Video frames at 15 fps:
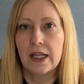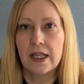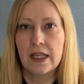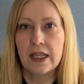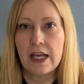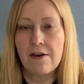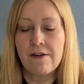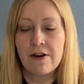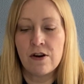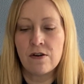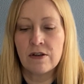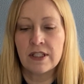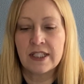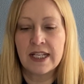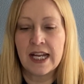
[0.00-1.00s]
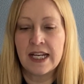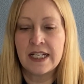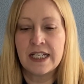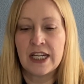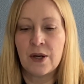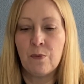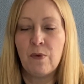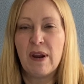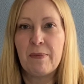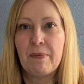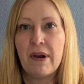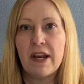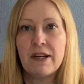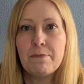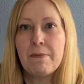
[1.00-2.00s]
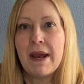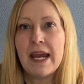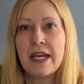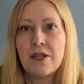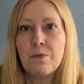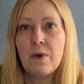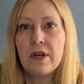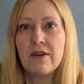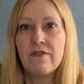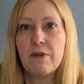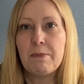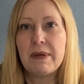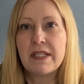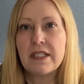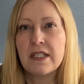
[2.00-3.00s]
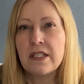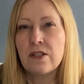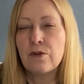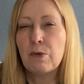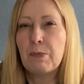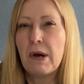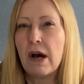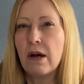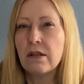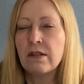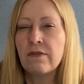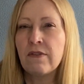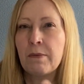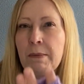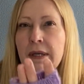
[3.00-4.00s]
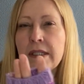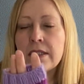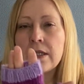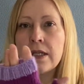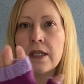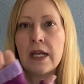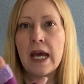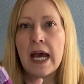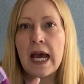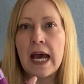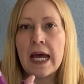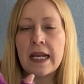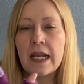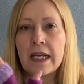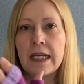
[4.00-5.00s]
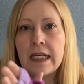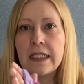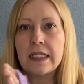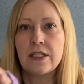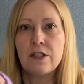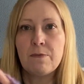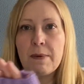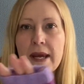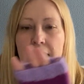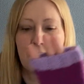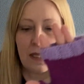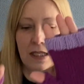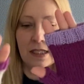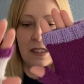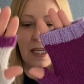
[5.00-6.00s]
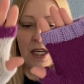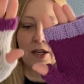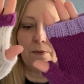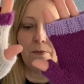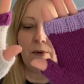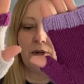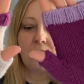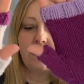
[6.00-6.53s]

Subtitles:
They're a long-standing whip. I'd made one of the mittens, or part of the mitten, and I needed to make the second one.